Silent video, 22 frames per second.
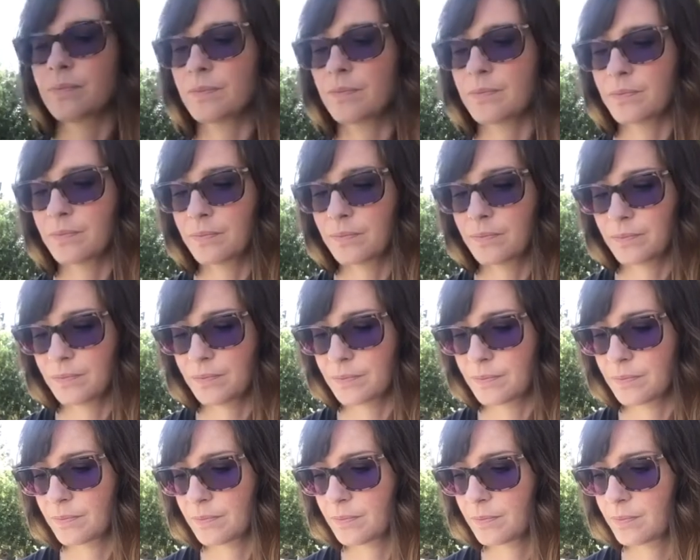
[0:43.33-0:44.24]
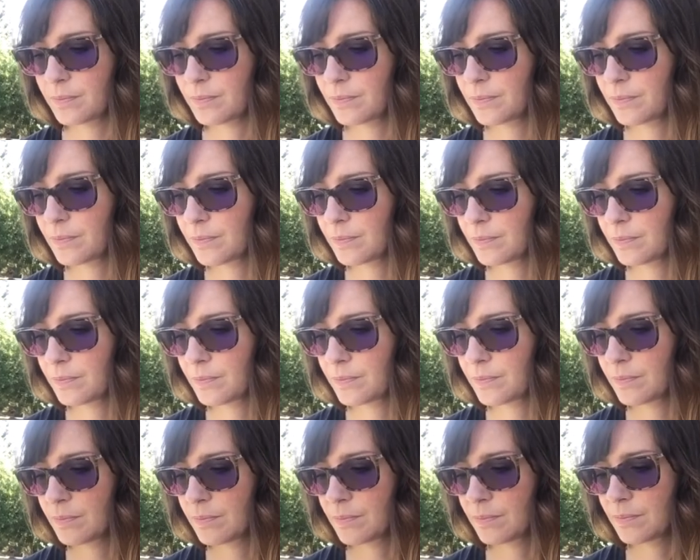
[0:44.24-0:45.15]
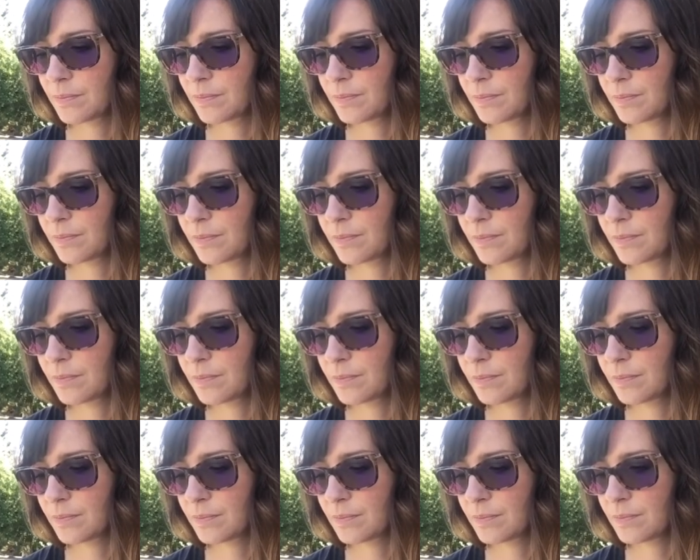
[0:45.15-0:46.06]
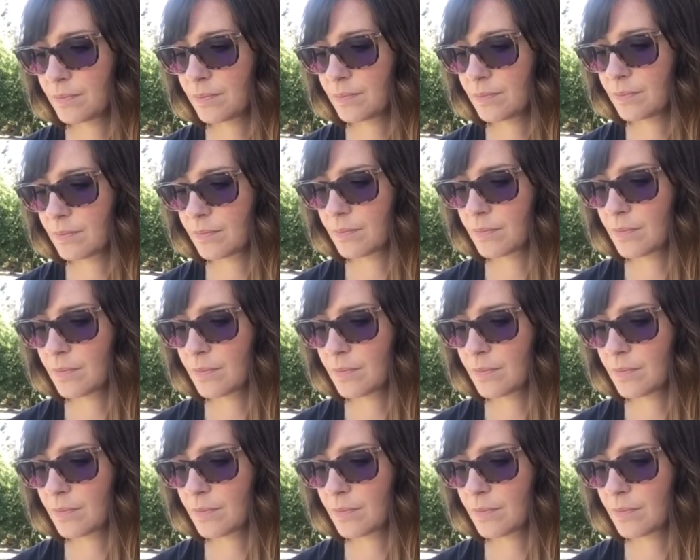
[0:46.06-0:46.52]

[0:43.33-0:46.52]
(silence)